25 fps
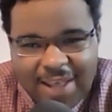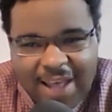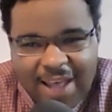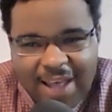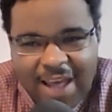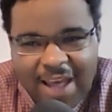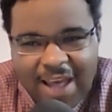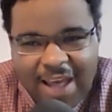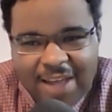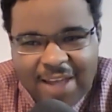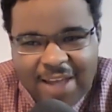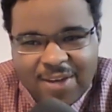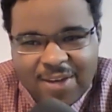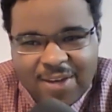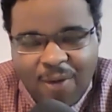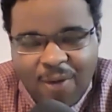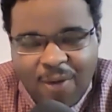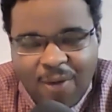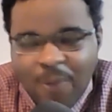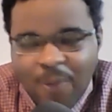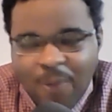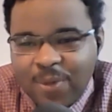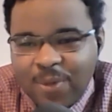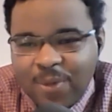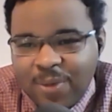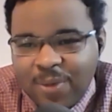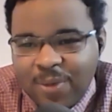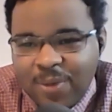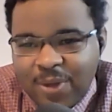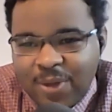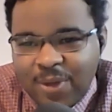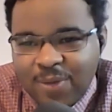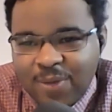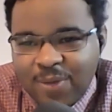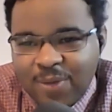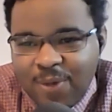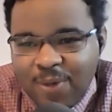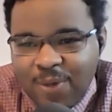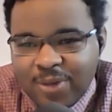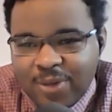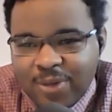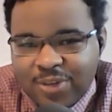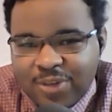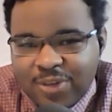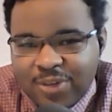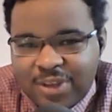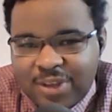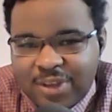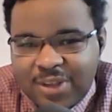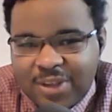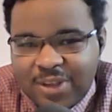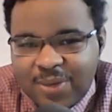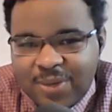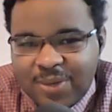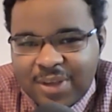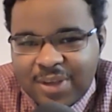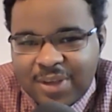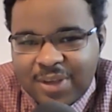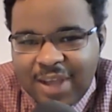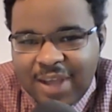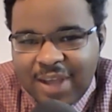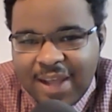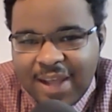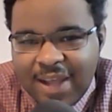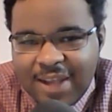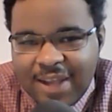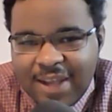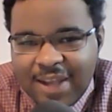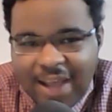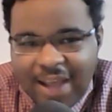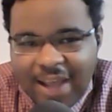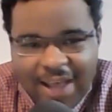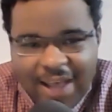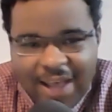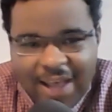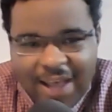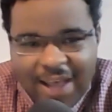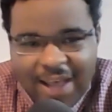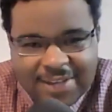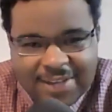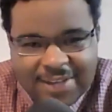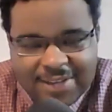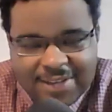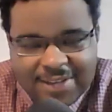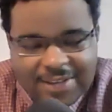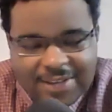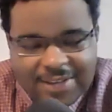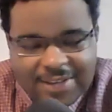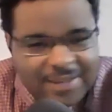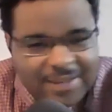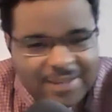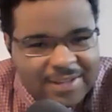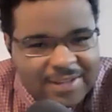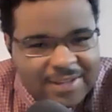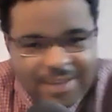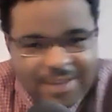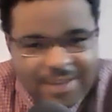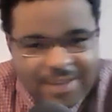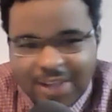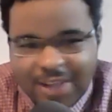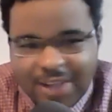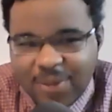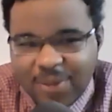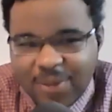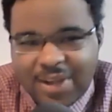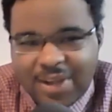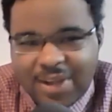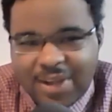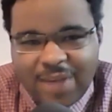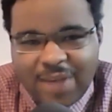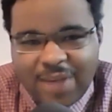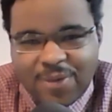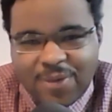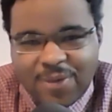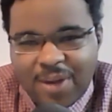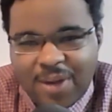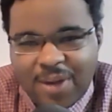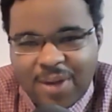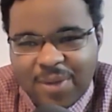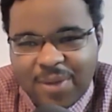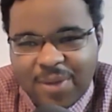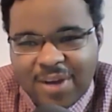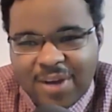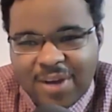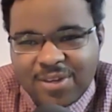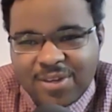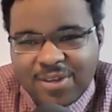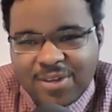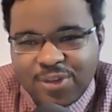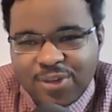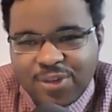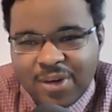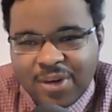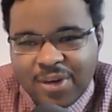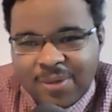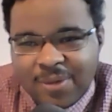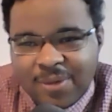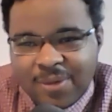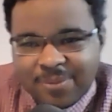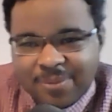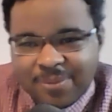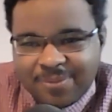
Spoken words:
And hopefully we look forward to seeing you again. And thank you again for coming on to the show.